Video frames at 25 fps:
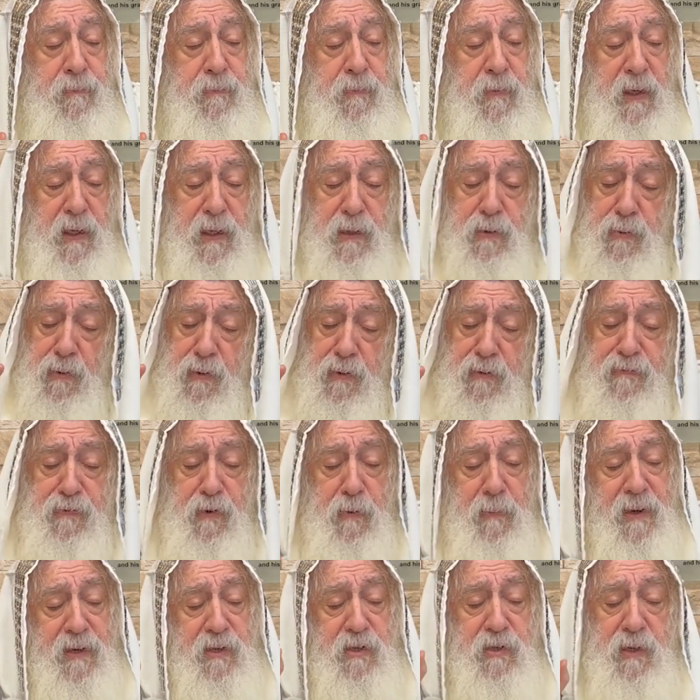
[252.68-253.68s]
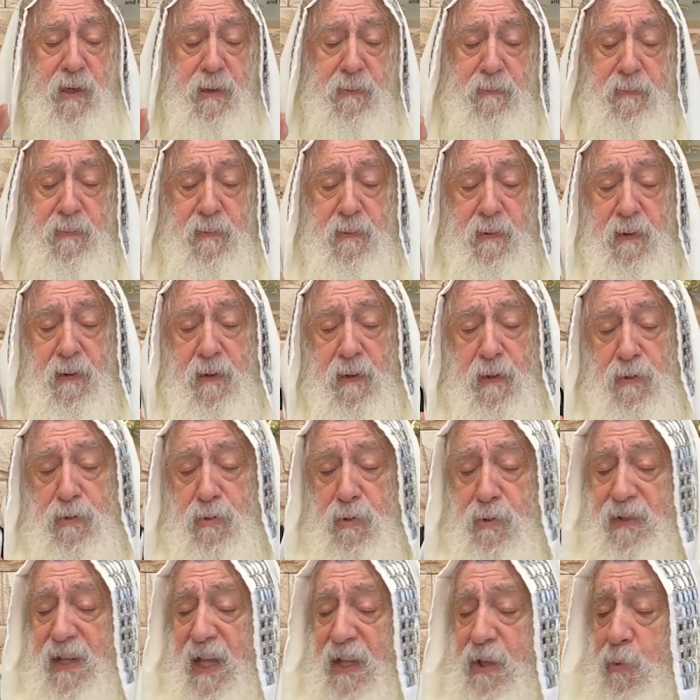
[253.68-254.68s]
It was from Hashem. So
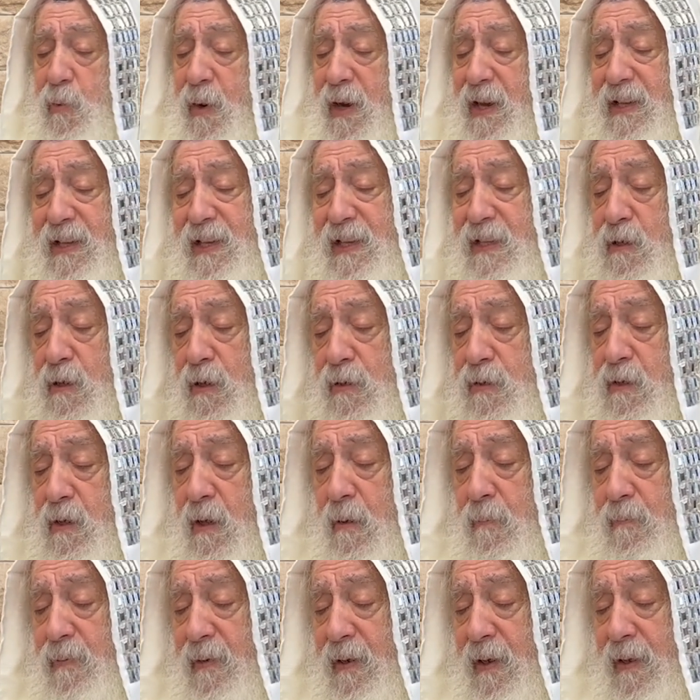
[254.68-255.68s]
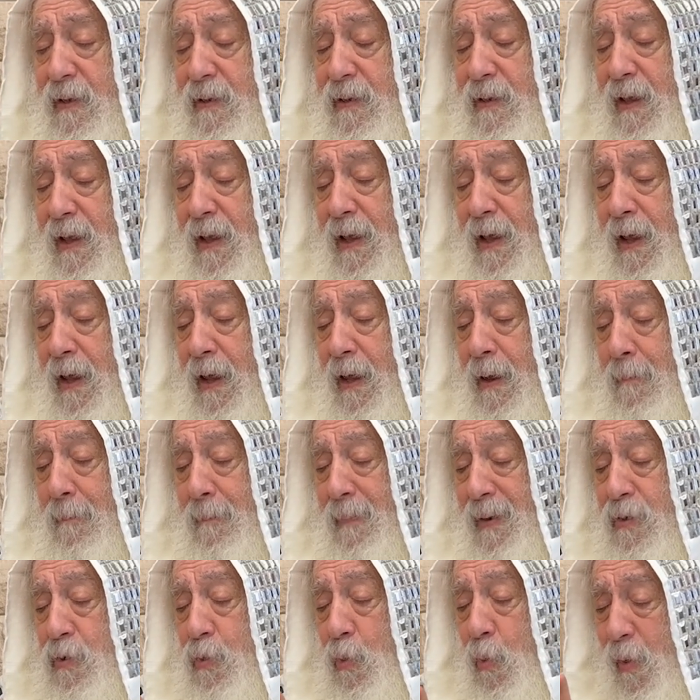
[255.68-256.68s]
that's why he did not complain.
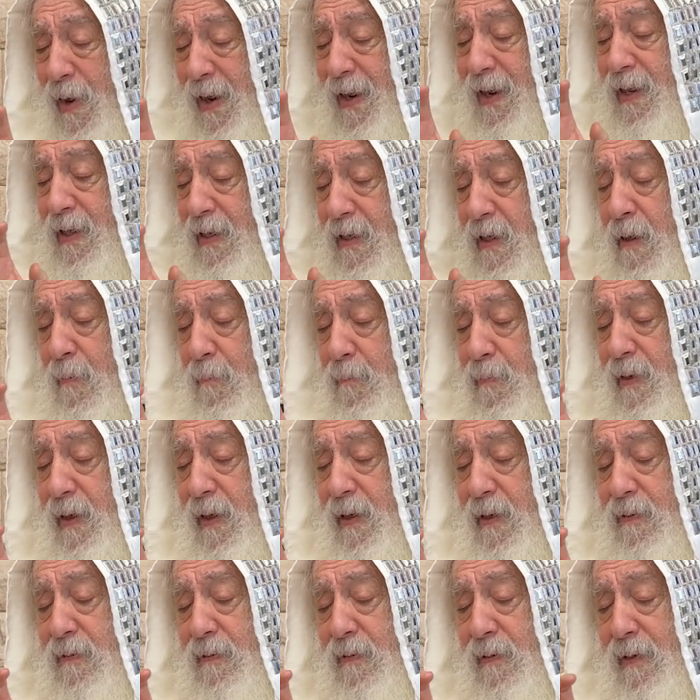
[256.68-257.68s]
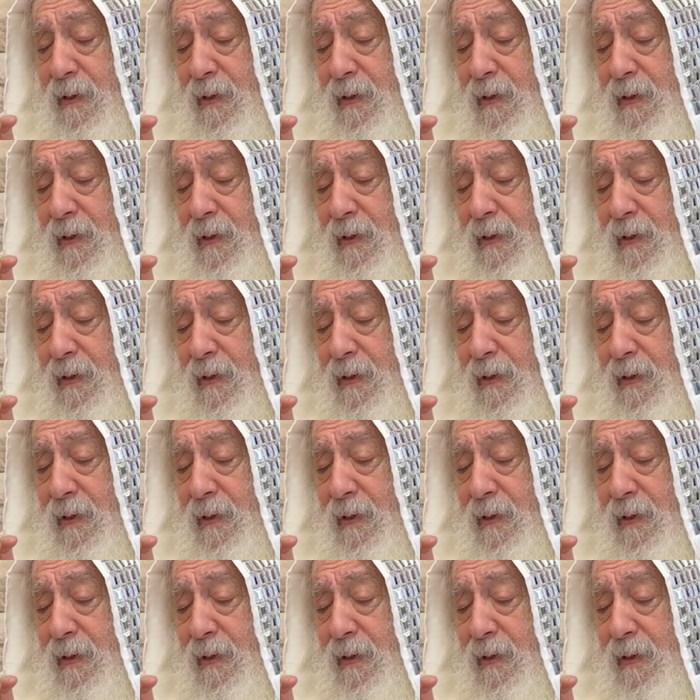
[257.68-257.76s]
But where he complained